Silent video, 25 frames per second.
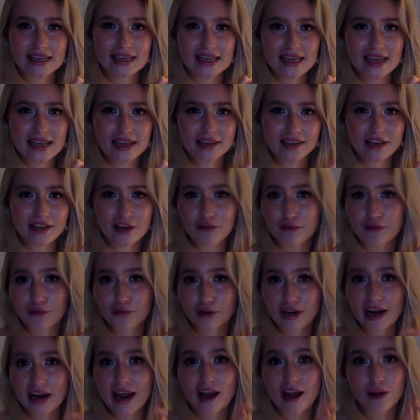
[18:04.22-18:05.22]
therefore
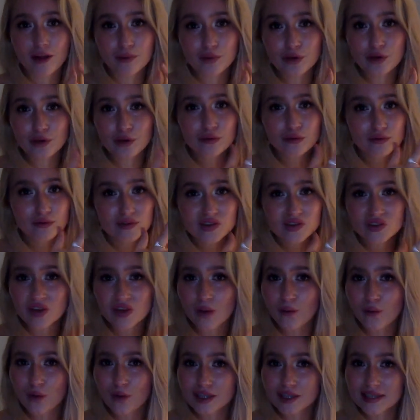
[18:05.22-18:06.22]
help you
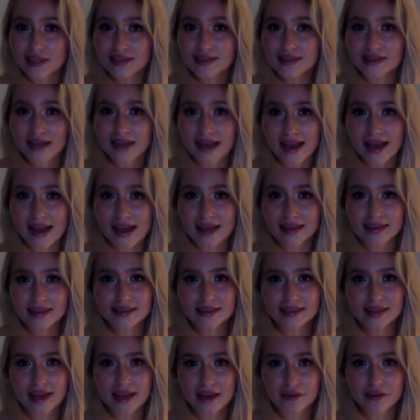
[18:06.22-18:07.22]
somewhat decide to
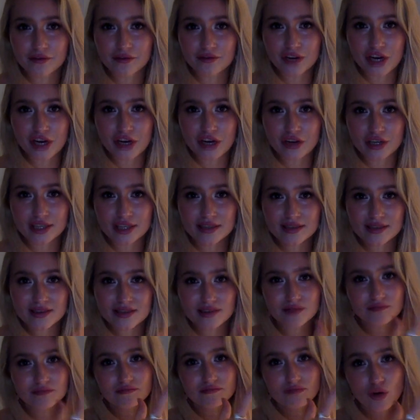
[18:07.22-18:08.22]
get a
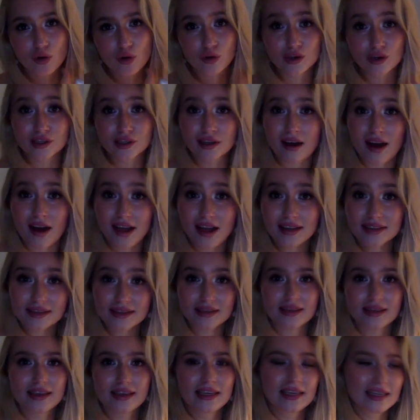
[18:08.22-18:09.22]
fragrance or not.
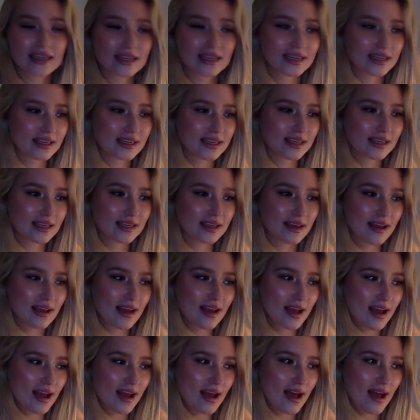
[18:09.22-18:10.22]

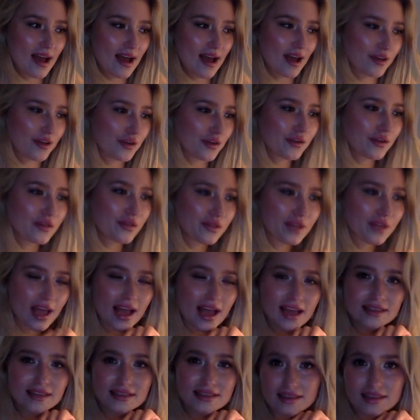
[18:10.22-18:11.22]
Other than
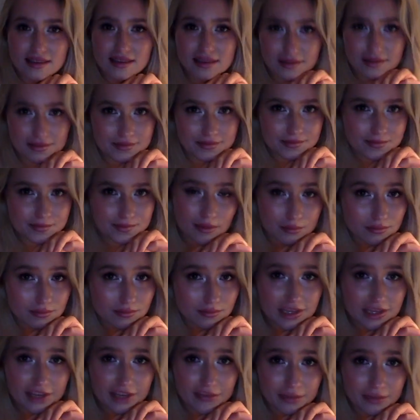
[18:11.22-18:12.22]
that,
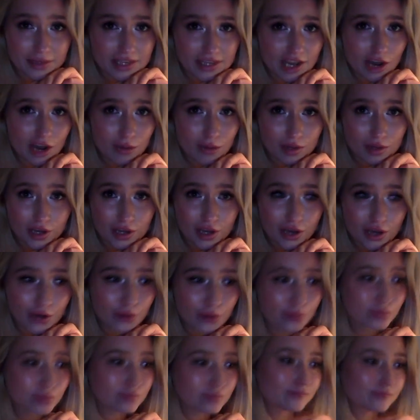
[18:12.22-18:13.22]
leave me down below